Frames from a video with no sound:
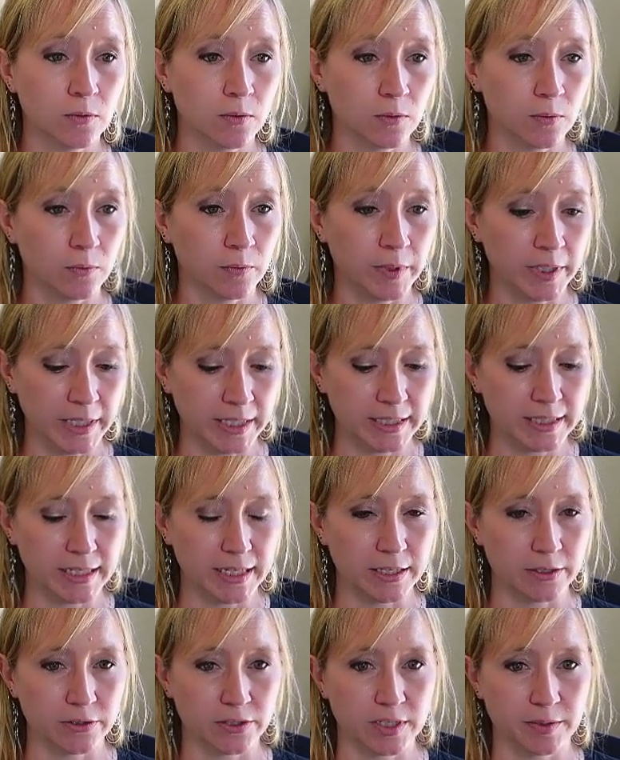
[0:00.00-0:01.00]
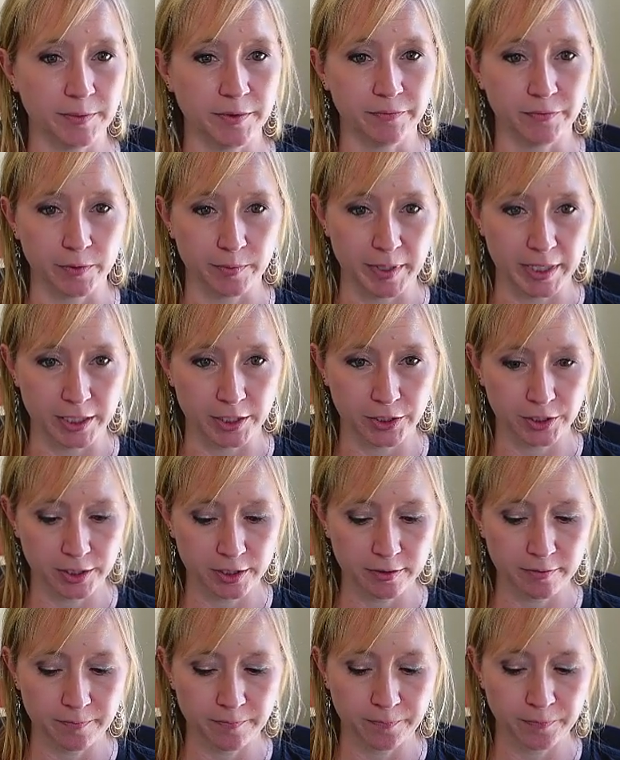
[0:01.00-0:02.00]
We need to enter some
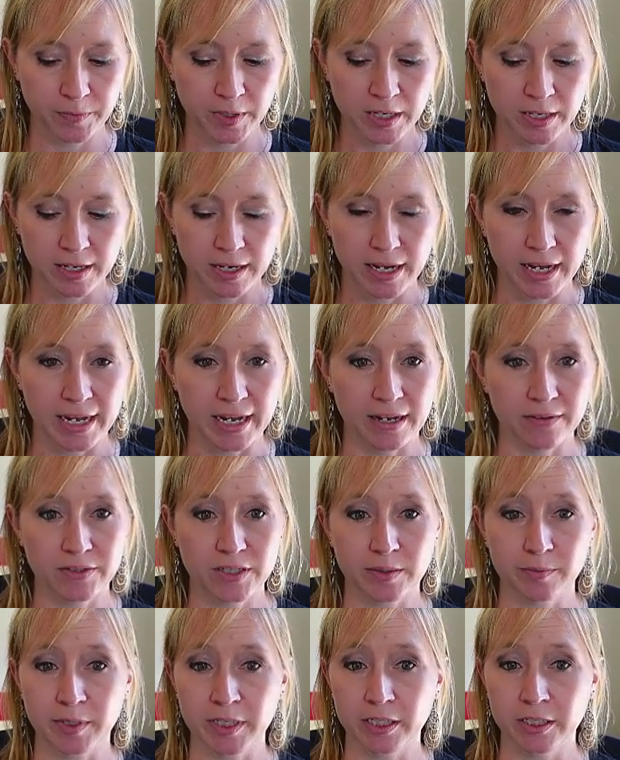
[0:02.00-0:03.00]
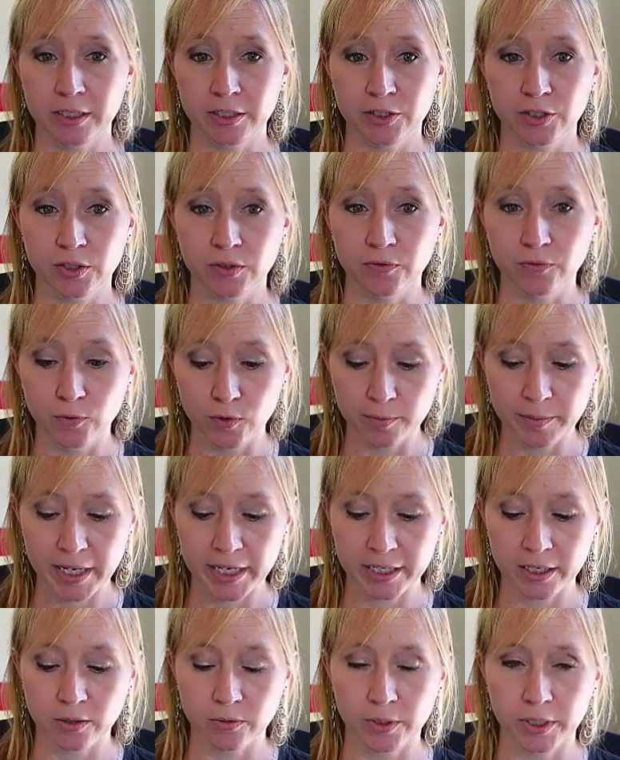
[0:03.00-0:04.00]
information. I have some conditional
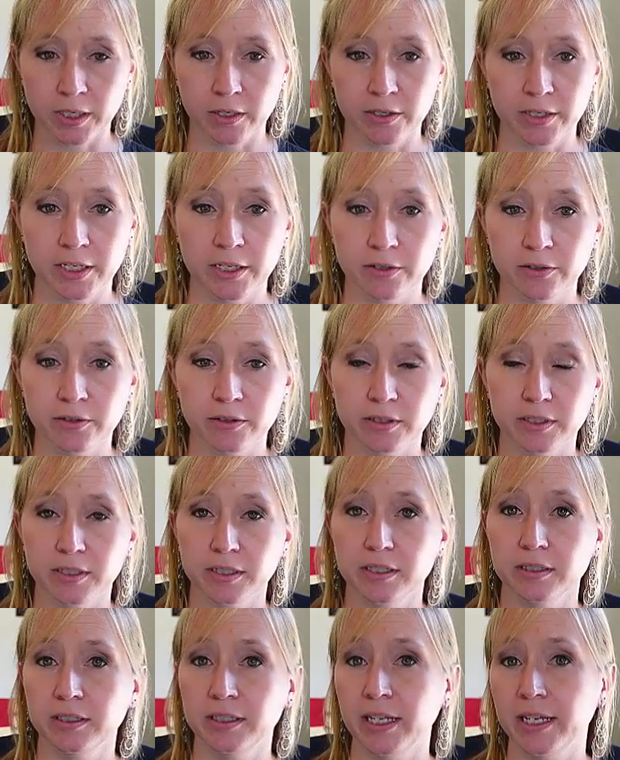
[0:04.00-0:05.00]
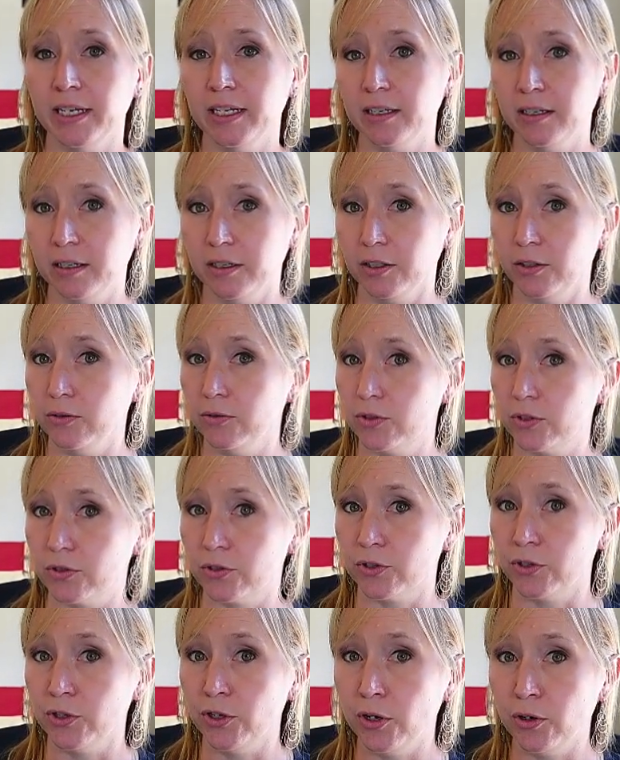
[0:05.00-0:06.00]
formatting going on here, letting
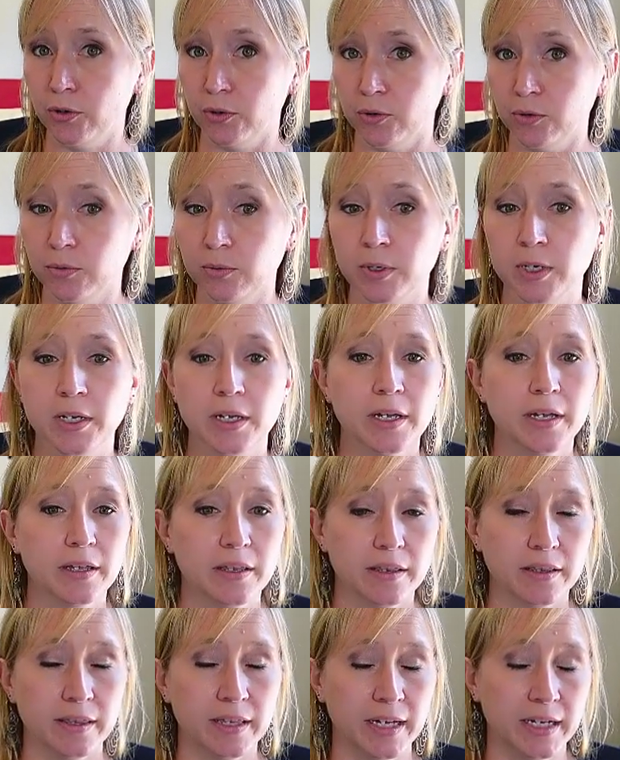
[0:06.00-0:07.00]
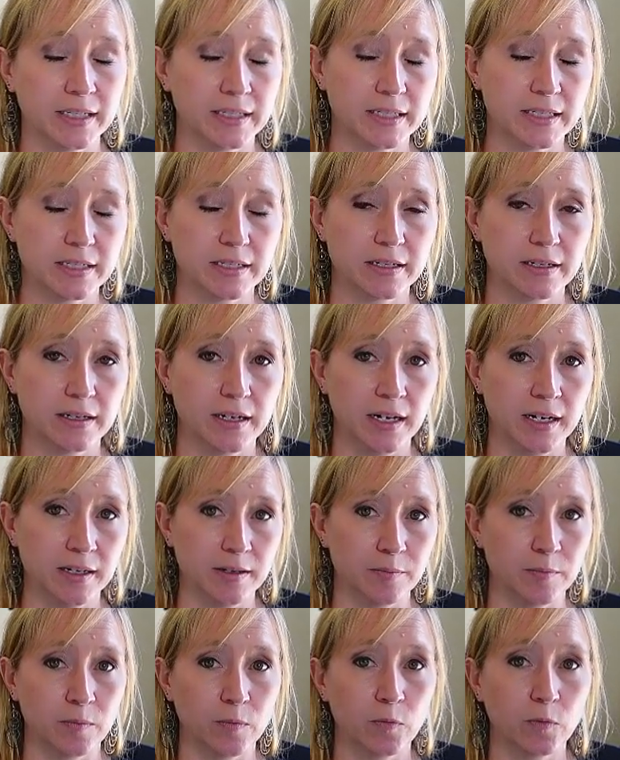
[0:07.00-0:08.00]
users know that
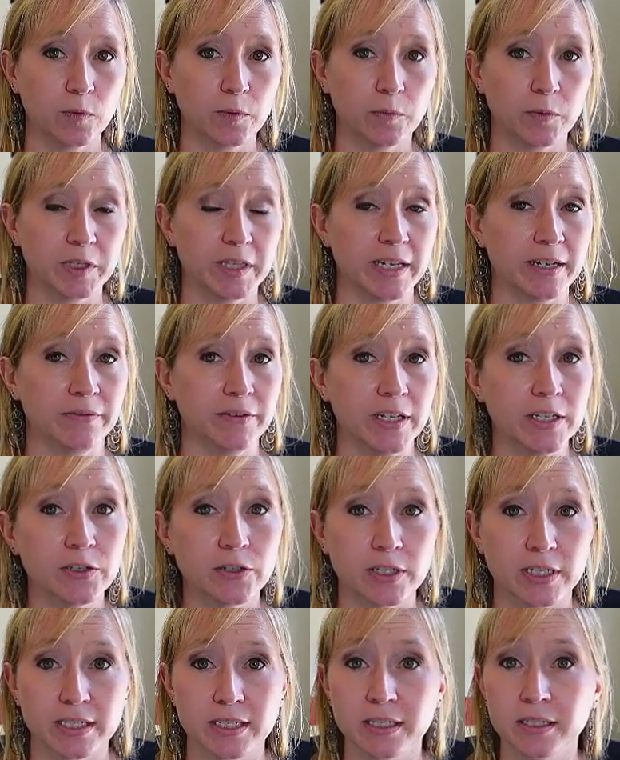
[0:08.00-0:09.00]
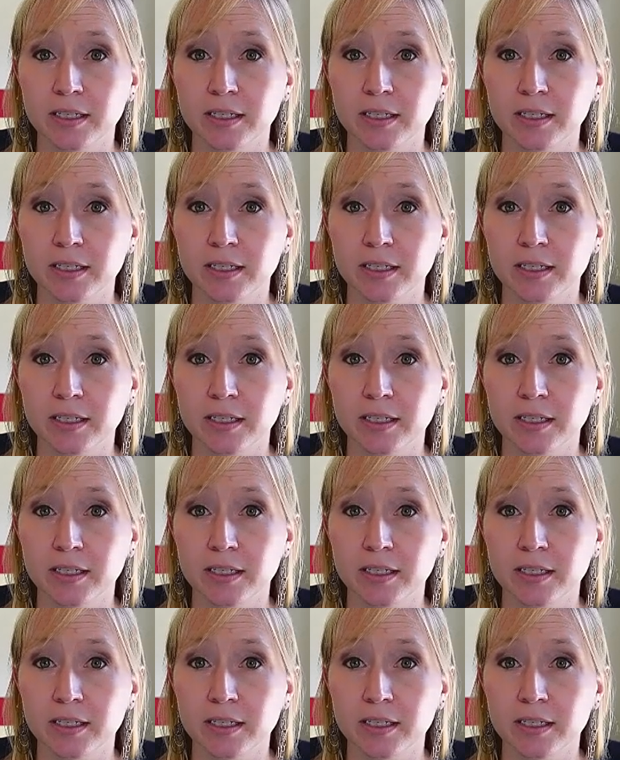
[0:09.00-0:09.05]
um, what they have entered isn't